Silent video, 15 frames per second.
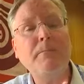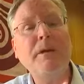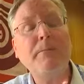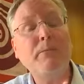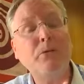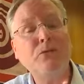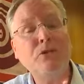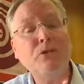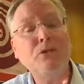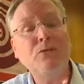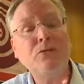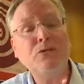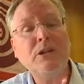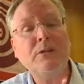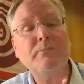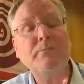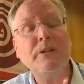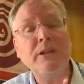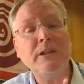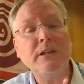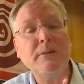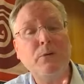people do
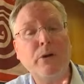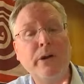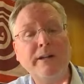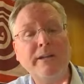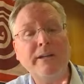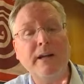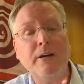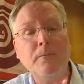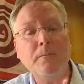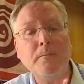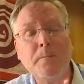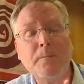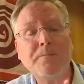completely break down